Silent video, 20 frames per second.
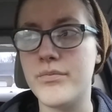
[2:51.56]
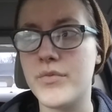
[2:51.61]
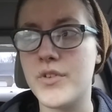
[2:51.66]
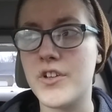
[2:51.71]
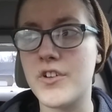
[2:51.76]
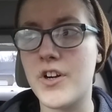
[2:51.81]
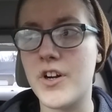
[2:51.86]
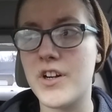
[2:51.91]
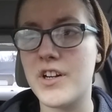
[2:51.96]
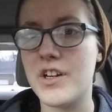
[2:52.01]

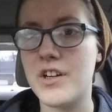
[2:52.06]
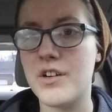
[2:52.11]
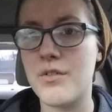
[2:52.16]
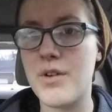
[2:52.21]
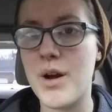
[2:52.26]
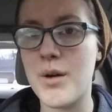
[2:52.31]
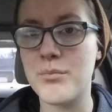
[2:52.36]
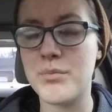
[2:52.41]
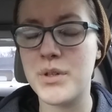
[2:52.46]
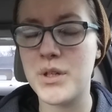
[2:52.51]
started
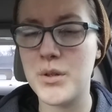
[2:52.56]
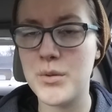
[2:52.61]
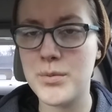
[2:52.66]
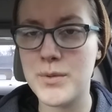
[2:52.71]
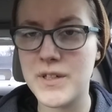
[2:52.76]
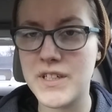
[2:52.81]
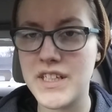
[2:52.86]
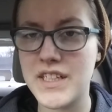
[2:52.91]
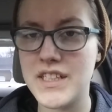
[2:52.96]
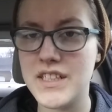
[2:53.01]
around
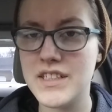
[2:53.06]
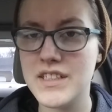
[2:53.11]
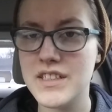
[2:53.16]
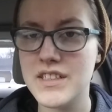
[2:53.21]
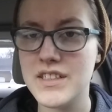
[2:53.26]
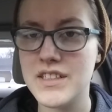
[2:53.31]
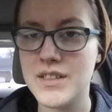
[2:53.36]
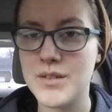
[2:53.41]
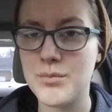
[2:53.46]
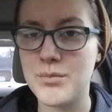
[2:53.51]
puberty,
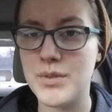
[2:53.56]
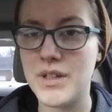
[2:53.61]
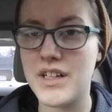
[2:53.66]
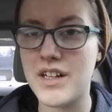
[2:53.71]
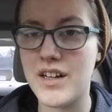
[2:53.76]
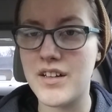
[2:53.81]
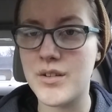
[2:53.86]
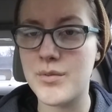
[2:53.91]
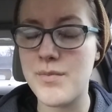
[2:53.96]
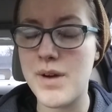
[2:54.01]

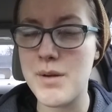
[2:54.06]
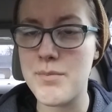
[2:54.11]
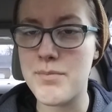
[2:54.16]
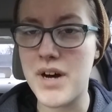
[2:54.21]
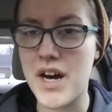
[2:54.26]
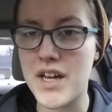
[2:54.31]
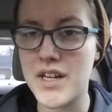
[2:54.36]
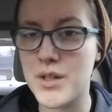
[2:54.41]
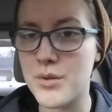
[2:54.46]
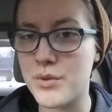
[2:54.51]
because my
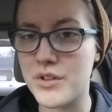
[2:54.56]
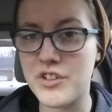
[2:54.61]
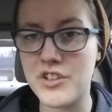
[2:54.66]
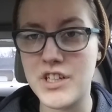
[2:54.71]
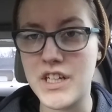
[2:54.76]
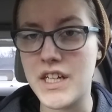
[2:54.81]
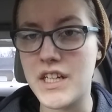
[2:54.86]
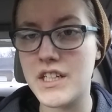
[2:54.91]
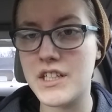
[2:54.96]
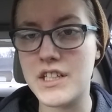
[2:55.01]
body was
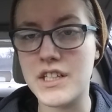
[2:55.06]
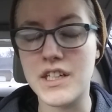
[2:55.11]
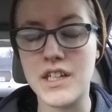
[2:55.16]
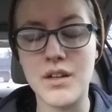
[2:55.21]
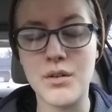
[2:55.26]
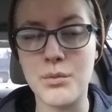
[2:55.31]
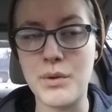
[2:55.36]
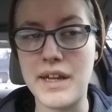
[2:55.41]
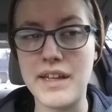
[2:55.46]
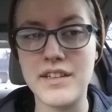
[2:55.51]
changing
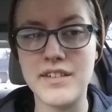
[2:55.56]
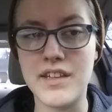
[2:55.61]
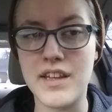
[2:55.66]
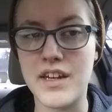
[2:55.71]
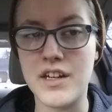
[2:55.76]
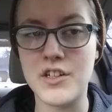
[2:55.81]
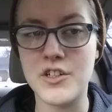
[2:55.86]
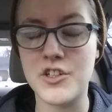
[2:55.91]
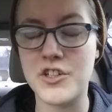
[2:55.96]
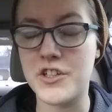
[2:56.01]
in ways
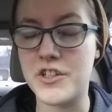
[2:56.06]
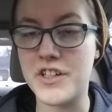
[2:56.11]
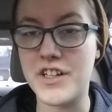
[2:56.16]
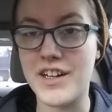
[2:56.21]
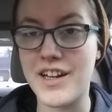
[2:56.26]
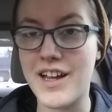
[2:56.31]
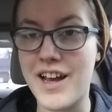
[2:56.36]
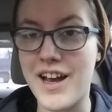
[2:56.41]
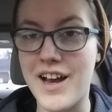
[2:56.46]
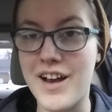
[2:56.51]
that it
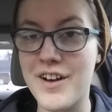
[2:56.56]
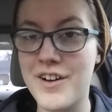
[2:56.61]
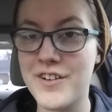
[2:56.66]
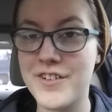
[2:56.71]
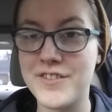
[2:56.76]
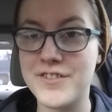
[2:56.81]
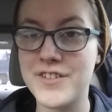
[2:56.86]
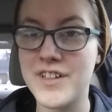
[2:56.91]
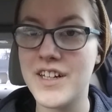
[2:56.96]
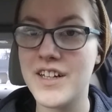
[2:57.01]
shouldn't
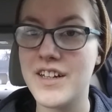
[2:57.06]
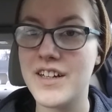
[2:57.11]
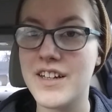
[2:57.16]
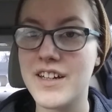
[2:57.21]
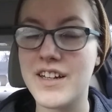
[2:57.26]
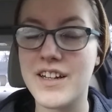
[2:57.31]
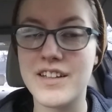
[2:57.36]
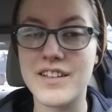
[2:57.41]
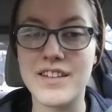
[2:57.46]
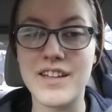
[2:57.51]
have.
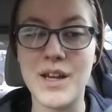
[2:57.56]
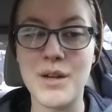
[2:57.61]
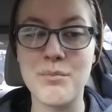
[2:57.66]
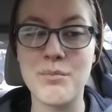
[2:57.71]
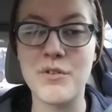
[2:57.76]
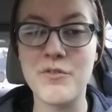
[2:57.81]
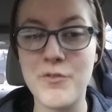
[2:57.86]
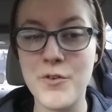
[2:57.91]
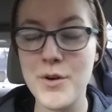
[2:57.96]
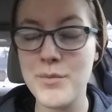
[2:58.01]
Because
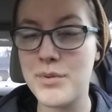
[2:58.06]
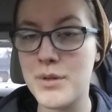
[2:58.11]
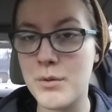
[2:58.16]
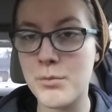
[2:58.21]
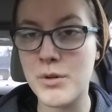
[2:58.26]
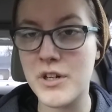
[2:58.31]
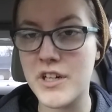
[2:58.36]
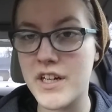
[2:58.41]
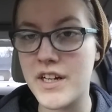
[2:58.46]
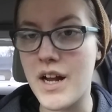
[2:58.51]
before
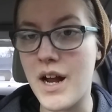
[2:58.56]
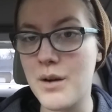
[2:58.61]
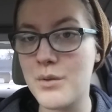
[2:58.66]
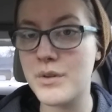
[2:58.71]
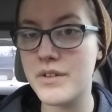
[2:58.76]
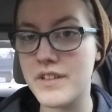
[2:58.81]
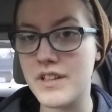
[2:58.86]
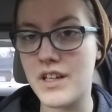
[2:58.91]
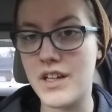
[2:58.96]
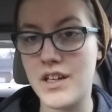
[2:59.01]
puberty I
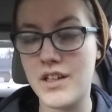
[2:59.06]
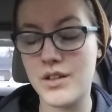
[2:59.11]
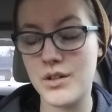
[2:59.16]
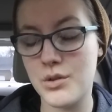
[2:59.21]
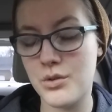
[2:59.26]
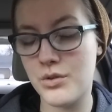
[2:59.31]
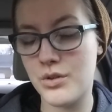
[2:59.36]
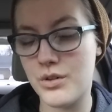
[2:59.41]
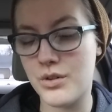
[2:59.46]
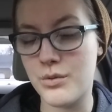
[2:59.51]
was
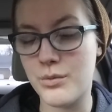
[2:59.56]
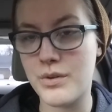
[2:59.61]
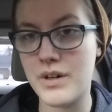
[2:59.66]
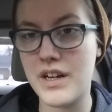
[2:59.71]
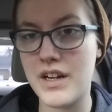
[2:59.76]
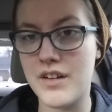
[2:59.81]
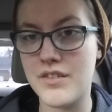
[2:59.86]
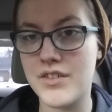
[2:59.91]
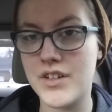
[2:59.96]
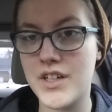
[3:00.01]
cool,
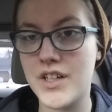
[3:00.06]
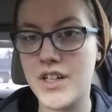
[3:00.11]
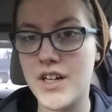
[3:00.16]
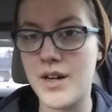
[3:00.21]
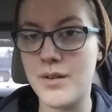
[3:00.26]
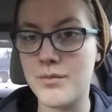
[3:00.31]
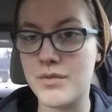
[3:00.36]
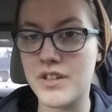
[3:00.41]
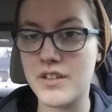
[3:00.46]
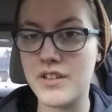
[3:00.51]
whatever,
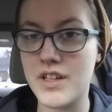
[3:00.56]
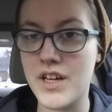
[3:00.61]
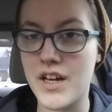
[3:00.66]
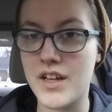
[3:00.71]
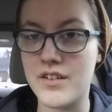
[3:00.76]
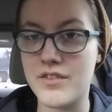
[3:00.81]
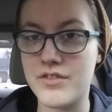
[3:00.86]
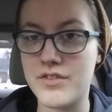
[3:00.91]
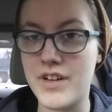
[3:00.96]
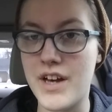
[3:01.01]
I'm just
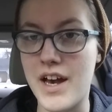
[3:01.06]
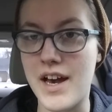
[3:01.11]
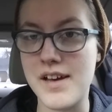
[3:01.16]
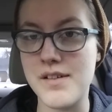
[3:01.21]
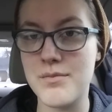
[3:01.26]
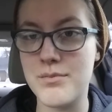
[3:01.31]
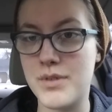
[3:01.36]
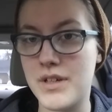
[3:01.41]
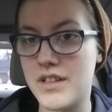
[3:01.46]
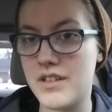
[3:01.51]
kind of
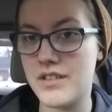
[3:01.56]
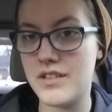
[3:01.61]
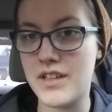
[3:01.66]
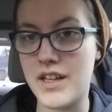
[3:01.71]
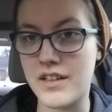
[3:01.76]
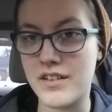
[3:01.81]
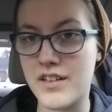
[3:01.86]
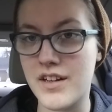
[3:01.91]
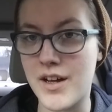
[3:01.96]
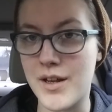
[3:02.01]
fat, but
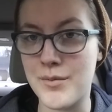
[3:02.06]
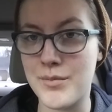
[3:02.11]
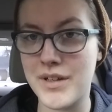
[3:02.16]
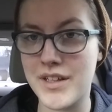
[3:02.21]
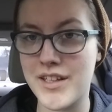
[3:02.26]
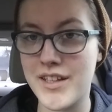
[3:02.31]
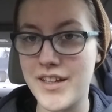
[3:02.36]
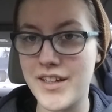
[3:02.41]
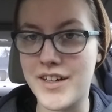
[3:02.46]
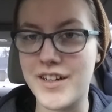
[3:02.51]
that's not a
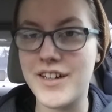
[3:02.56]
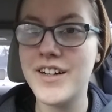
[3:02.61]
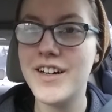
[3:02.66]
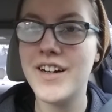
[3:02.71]
big deal.